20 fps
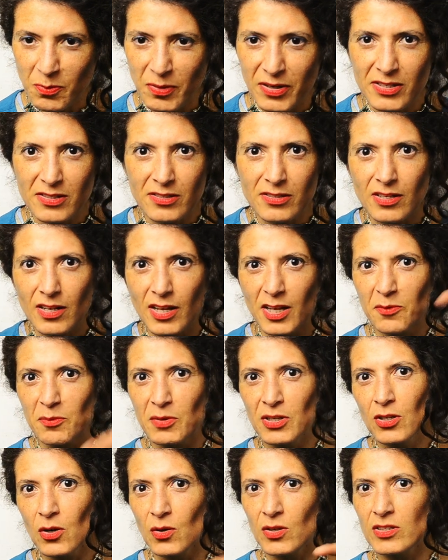please let
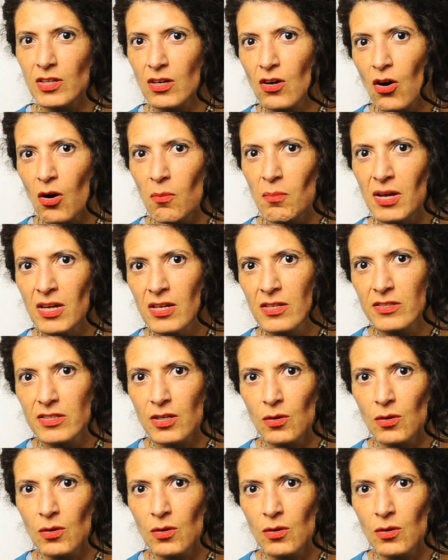me know in the comments.